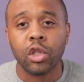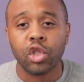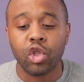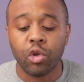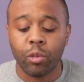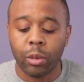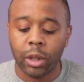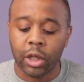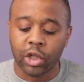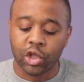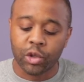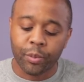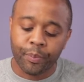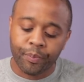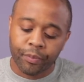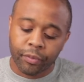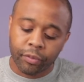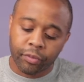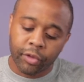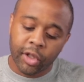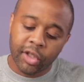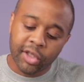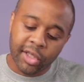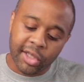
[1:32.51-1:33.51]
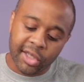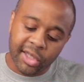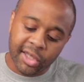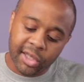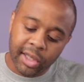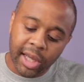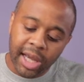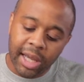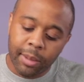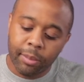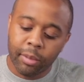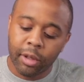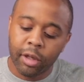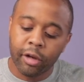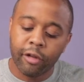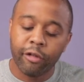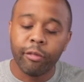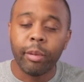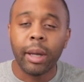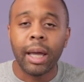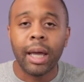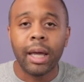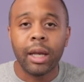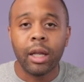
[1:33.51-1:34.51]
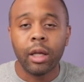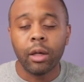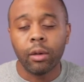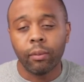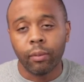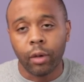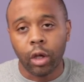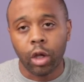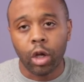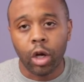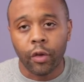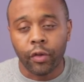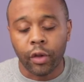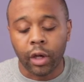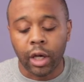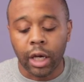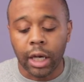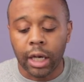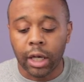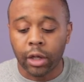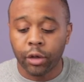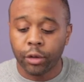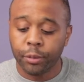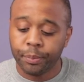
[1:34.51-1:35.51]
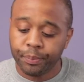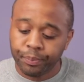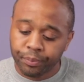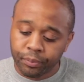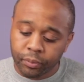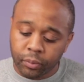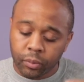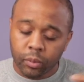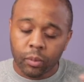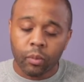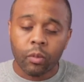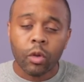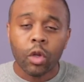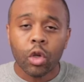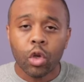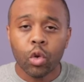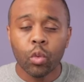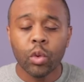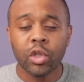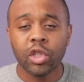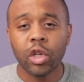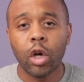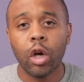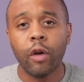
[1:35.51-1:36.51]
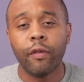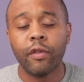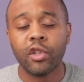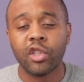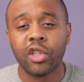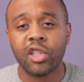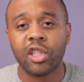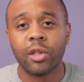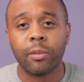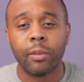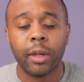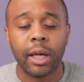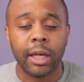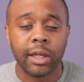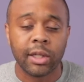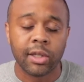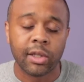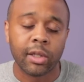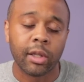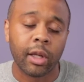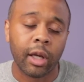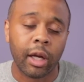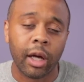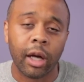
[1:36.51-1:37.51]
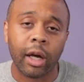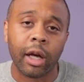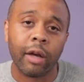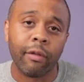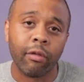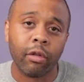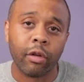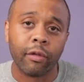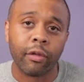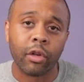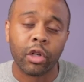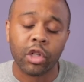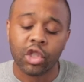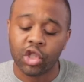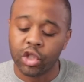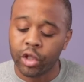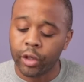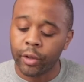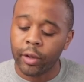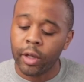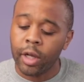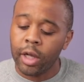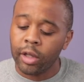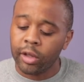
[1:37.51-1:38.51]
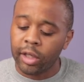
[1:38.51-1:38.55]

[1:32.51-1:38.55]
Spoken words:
too much. There's a slight bit of padding along the collar, which offers just some nice level of cushioning.